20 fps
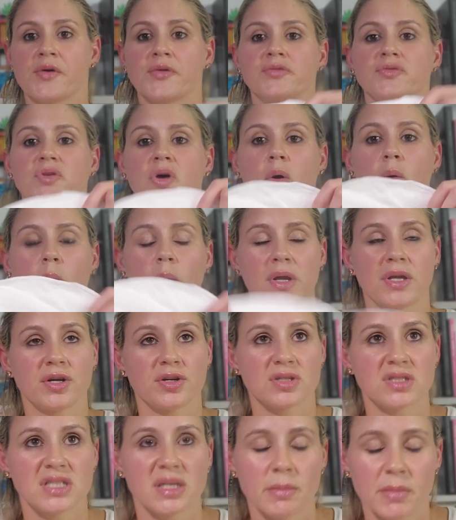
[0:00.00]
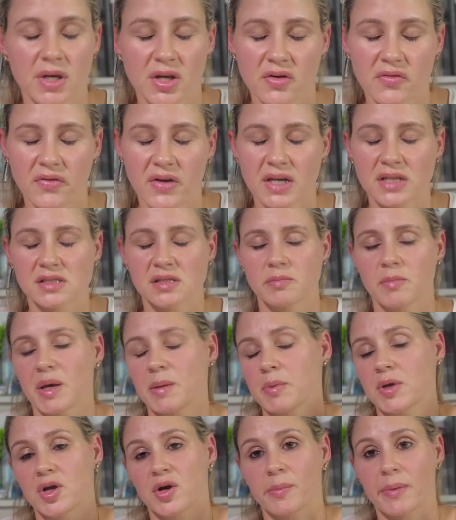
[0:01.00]
So when you're steaming your face,
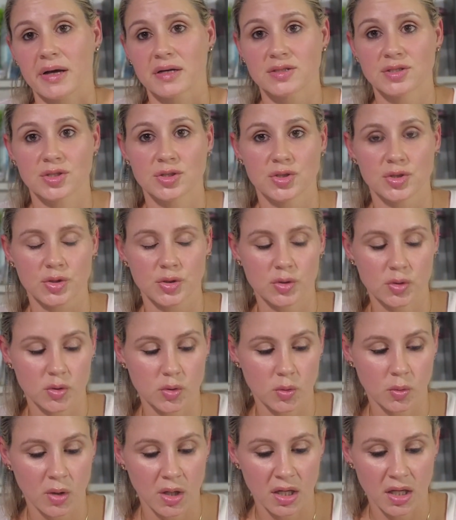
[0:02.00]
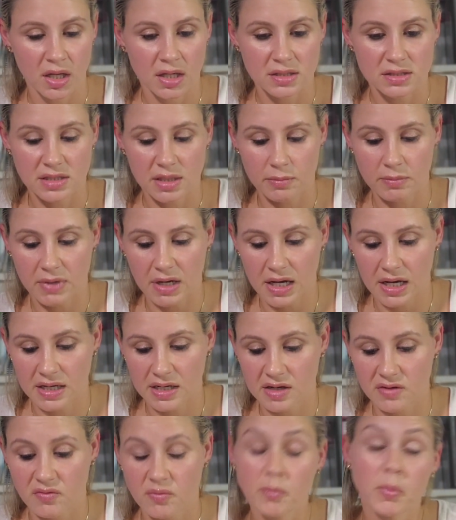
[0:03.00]
maybe you're about to do some
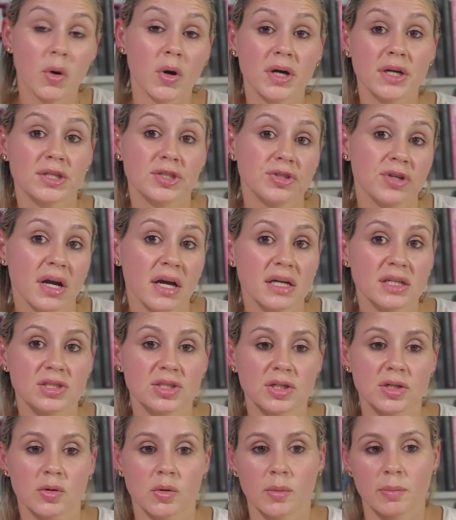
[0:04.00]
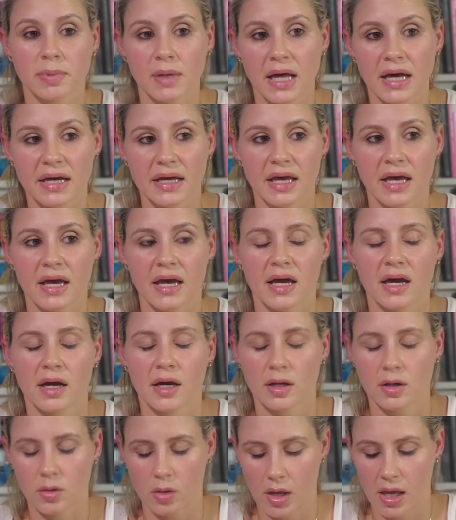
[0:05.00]
kind of pore extraction or
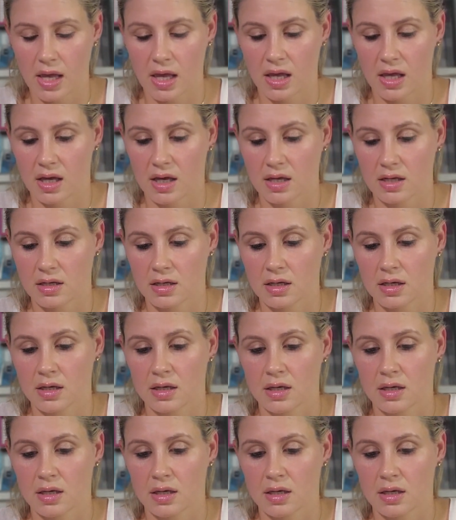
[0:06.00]
blackhead, and